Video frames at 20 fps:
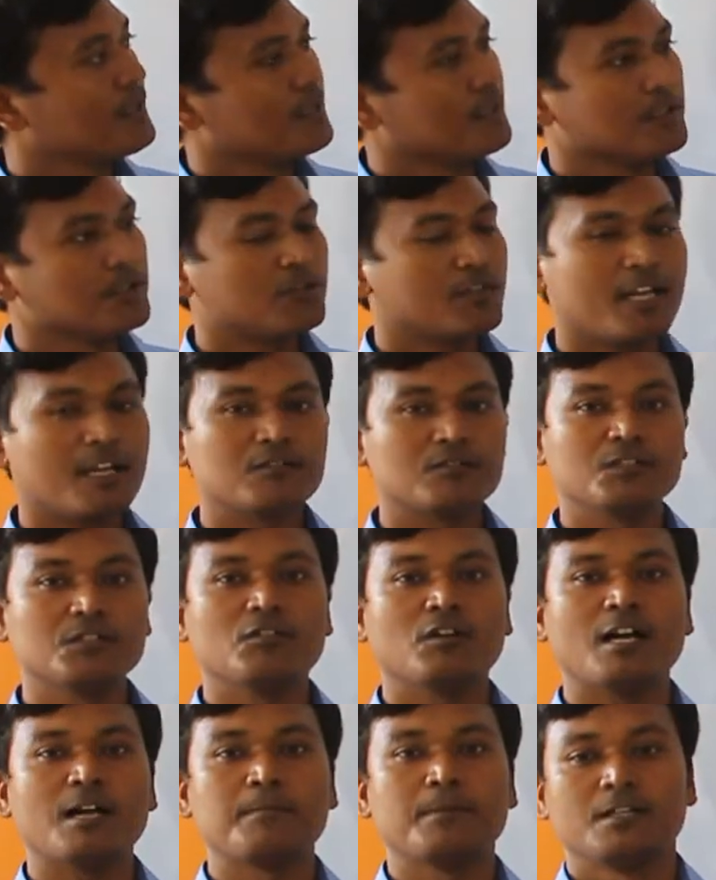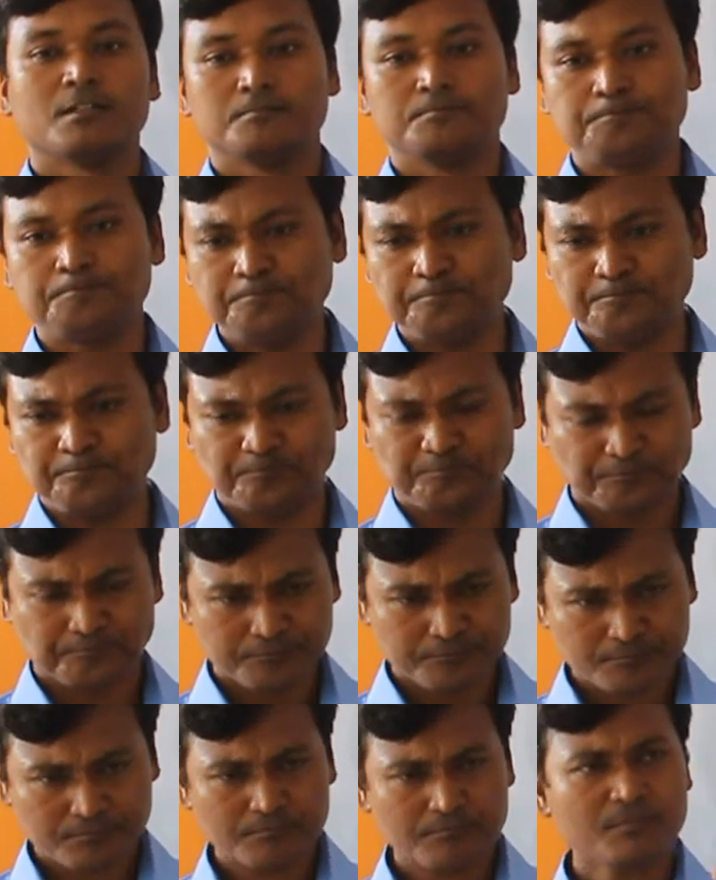You
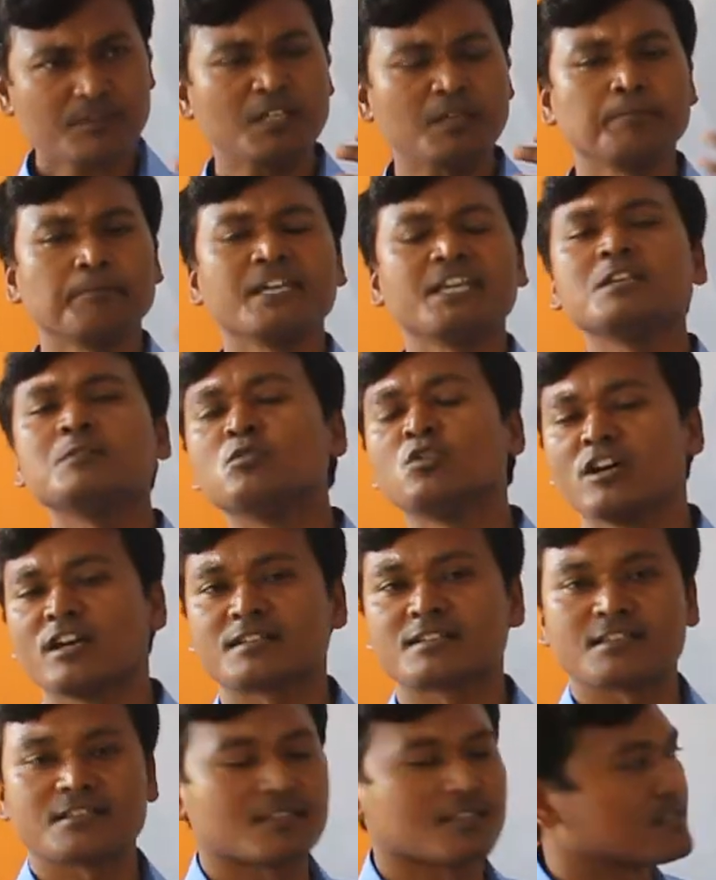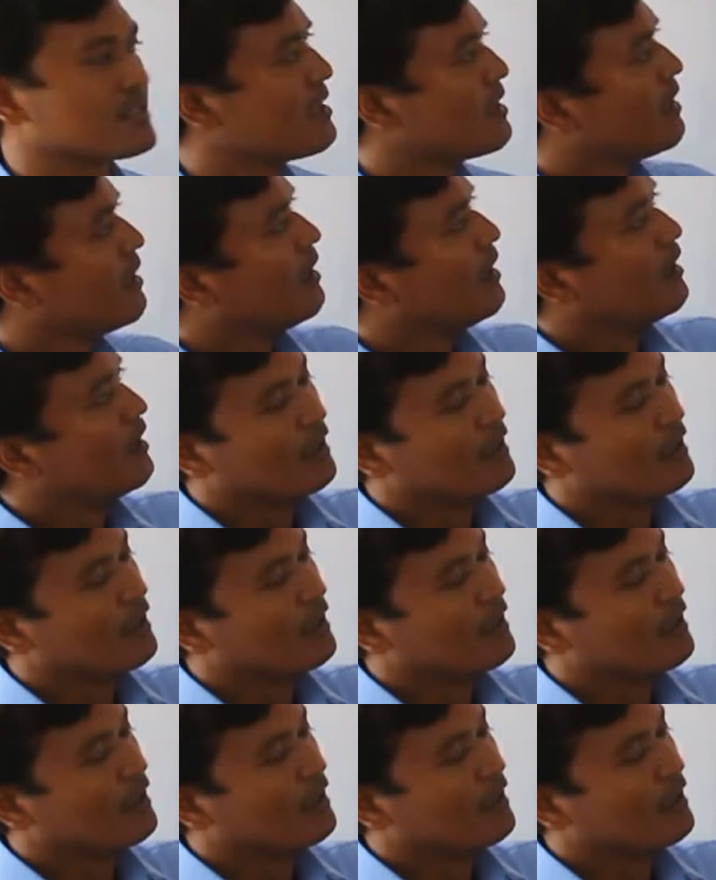have many more accesses.